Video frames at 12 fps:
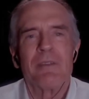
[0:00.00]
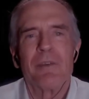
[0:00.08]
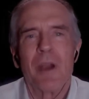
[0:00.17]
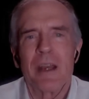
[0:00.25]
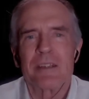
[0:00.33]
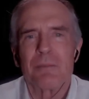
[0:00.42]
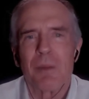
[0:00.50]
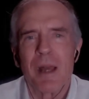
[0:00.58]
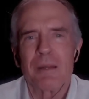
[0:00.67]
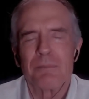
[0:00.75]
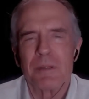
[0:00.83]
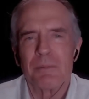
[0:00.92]
you asked
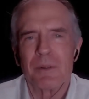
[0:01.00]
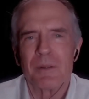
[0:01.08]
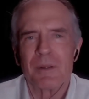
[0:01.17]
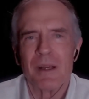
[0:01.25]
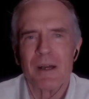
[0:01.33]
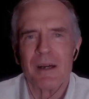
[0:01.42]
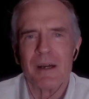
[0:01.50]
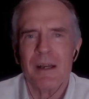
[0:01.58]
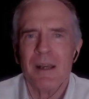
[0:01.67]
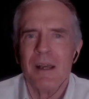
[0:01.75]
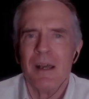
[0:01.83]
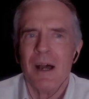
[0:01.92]
black people
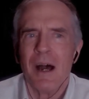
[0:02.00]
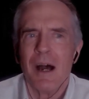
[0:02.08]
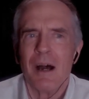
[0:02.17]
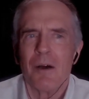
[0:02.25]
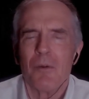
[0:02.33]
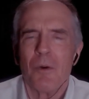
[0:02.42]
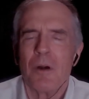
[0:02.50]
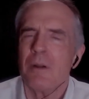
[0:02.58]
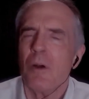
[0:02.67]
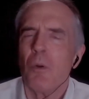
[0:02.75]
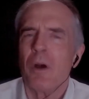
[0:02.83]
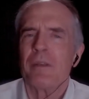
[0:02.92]

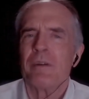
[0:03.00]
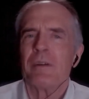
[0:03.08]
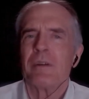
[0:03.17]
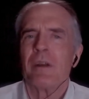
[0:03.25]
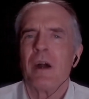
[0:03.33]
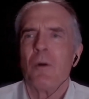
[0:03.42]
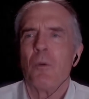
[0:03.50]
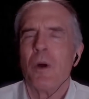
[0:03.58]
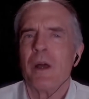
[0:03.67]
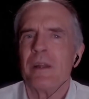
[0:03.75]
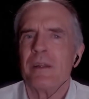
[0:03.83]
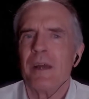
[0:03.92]
whether
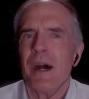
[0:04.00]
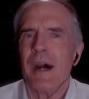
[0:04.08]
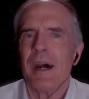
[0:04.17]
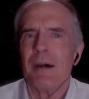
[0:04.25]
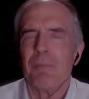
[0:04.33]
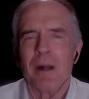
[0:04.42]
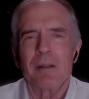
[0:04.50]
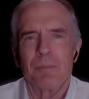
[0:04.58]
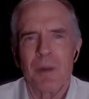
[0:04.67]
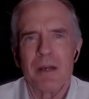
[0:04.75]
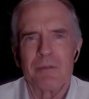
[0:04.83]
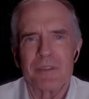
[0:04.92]
when Michael
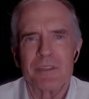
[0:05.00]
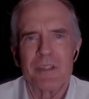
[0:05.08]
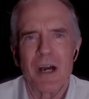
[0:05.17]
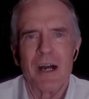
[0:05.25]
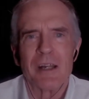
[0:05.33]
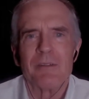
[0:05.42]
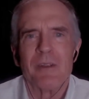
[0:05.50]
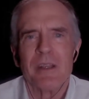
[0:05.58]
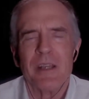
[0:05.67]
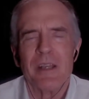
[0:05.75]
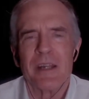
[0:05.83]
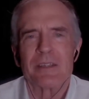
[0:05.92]
Brown was shot,
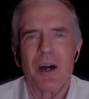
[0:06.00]
he had his